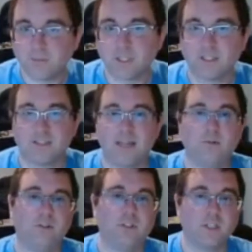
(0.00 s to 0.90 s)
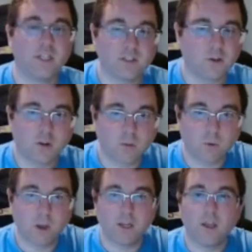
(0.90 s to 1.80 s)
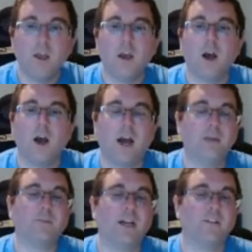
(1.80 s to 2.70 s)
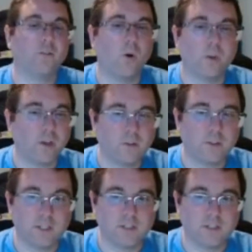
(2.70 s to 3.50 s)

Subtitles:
because that was the Kickstarter run. I'm kind of going under the